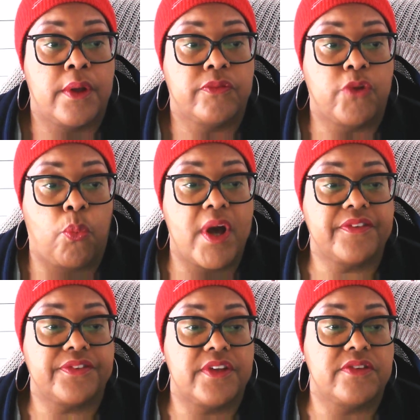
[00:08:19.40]
The
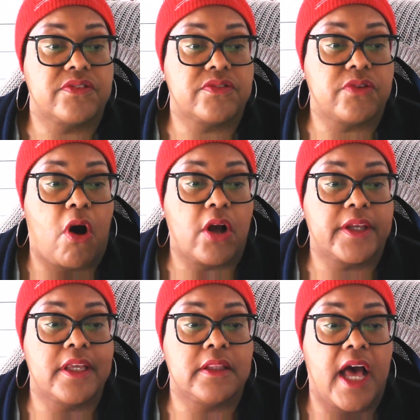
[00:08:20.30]
West is
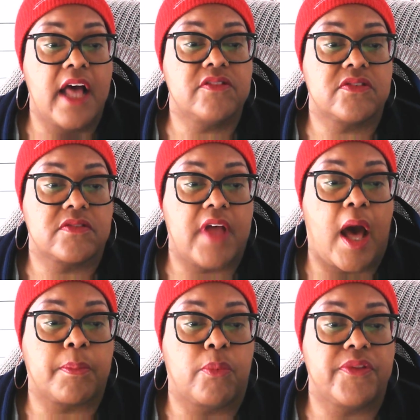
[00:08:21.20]
talking
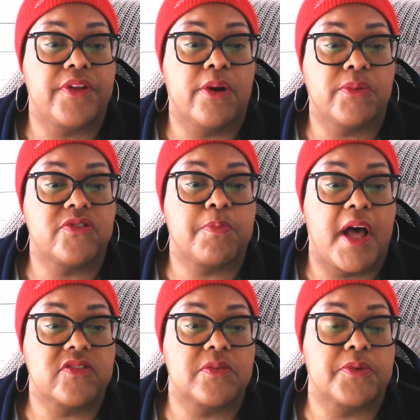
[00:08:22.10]
nonstop with
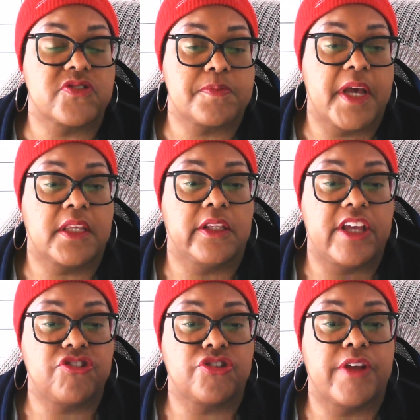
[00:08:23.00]
irresponsible
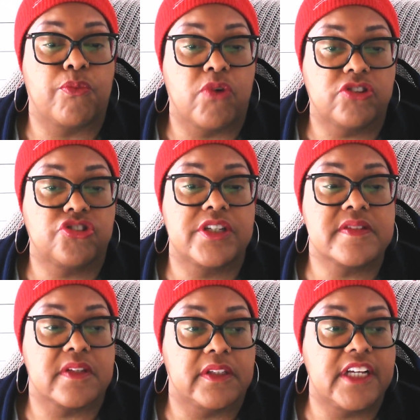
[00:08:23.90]
speculation that Russia
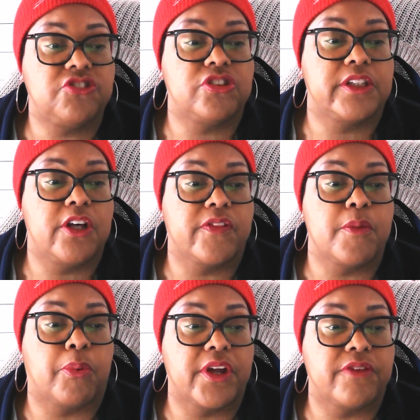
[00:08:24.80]
is allegedly on the
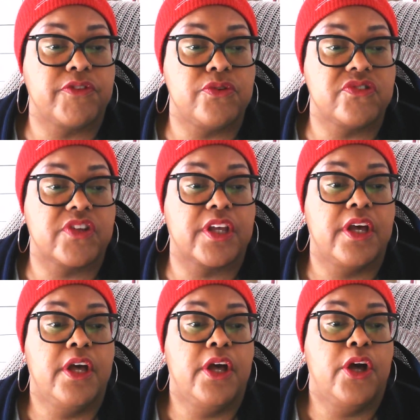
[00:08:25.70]
brink of using
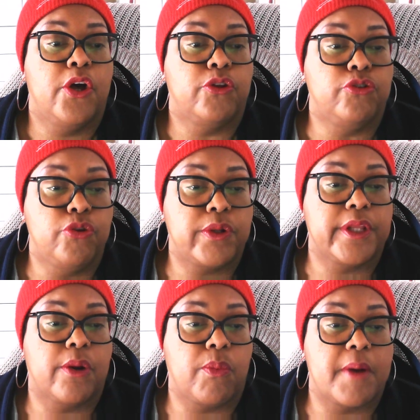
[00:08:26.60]

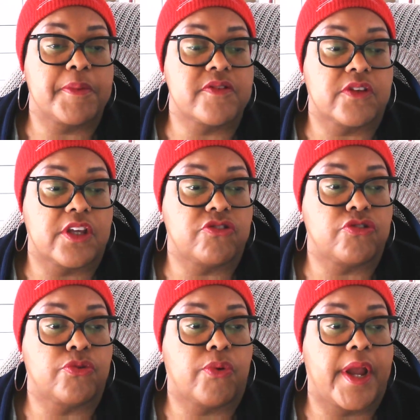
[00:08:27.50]
nuclear weapons against
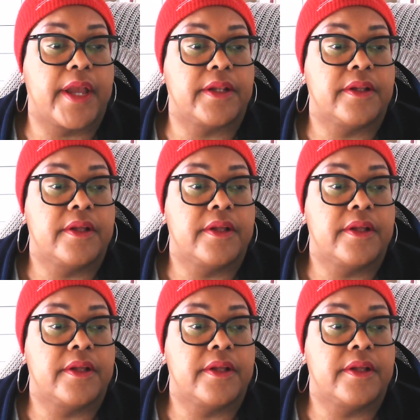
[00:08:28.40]
Ukraine.